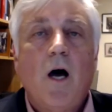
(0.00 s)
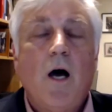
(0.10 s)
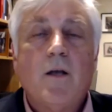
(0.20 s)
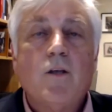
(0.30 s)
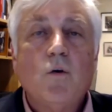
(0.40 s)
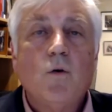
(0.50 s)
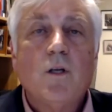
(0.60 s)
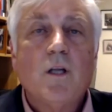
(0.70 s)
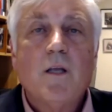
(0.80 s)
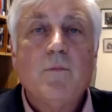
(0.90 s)

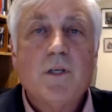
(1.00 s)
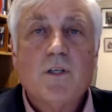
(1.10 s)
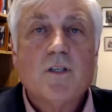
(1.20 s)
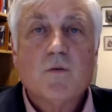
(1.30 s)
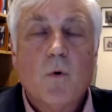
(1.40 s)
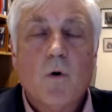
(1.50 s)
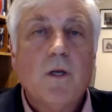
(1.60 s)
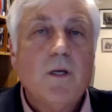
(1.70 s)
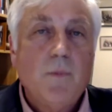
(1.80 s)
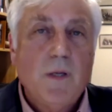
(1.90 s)
unit admissions were
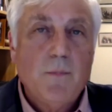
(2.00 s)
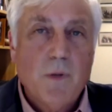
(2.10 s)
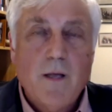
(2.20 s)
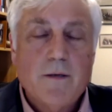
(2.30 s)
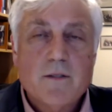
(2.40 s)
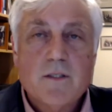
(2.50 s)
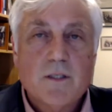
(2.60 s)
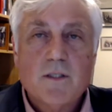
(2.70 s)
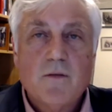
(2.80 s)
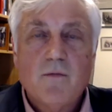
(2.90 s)
in people under
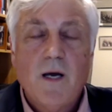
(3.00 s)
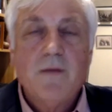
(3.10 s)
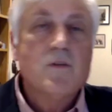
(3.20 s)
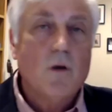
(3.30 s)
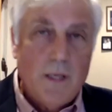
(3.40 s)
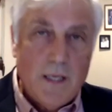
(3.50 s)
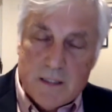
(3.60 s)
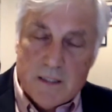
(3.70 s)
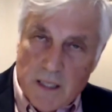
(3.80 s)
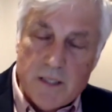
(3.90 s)
65. So
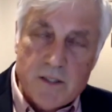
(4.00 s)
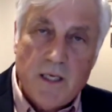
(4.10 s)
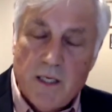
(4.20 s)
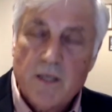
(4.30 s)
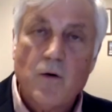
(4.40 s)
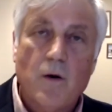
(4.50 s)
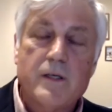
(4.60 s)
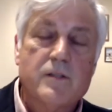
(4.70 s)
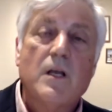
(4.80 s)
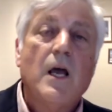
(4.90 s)
it does hit
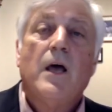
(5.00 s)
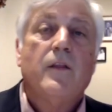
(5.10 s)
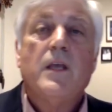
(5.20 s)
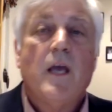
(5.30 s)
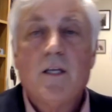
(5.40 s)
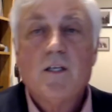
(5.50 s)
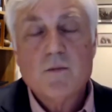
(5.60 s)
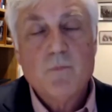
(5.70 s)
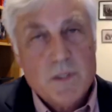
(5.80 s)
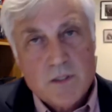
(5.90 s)
across the ages,
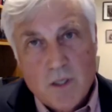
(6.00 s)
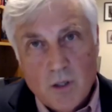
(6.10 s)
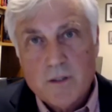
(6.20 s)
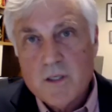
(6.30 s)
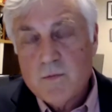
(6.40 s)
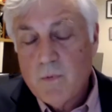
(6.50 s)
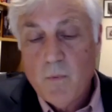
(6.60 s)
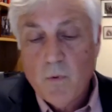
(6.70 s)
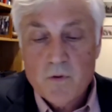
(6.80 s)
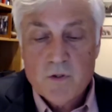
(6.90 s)
but still
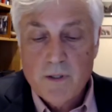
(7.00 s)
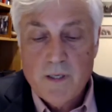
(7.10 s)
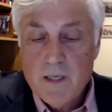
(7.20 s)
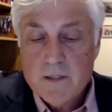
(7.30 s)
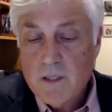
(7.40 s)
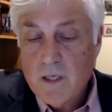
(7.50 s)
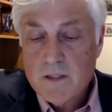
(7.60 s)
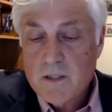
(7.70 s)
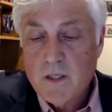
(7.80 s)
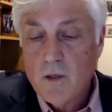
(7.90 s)
disproportionately,
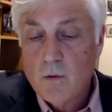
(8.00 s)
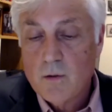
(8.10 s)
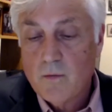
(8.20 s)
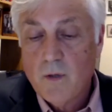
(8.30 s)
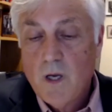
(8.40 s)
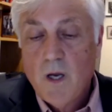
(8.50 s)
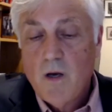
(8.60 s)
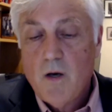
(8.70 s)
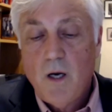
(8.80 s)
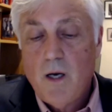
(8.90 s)
it's the older
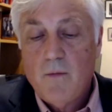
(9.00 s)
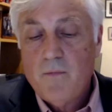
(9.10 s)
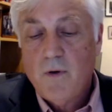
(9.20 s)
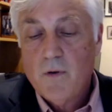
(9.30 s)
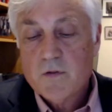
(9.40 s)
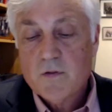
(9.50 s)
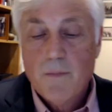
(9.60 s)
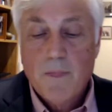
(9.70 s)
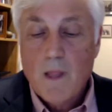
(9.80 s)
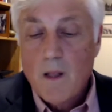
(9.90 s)
folks.
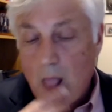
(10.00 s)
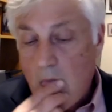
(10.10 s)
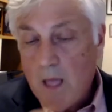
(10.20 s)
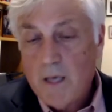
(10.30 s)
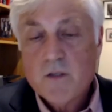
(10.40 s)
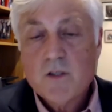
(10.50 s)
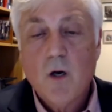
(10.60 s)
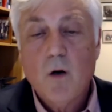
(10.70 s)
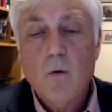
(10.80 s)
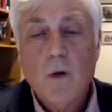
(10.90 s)

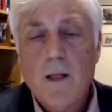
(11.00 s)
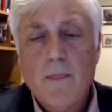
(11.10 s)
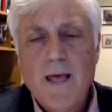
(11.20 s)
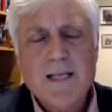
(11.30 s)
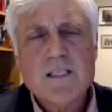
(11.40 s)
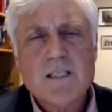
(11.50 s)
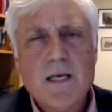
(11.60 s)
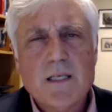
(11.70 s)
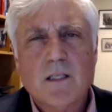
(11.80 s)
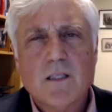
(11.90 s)
So that's
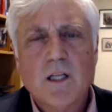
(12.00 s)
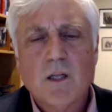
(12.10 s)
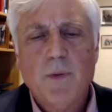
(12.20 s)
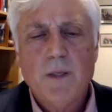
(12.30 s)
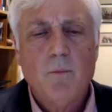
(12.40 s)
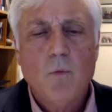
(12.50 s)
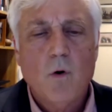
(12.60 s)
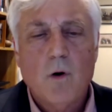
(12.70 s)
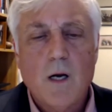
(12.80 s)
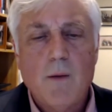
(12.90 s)
a little bit
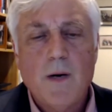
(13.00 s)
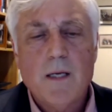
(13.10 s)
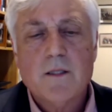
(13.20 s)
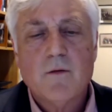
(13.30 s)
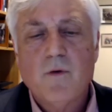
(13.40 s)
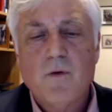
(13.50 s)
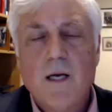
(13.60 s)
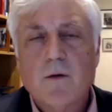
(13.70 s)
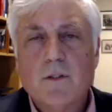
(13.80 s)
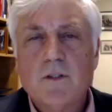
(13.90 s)
more about the
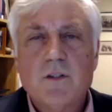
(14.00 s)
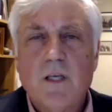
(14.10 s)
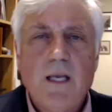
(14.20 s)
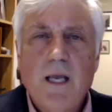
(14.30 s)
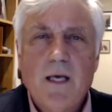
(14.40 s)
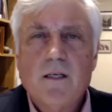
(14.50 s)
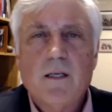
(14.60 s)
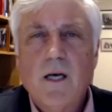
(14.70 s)
virus and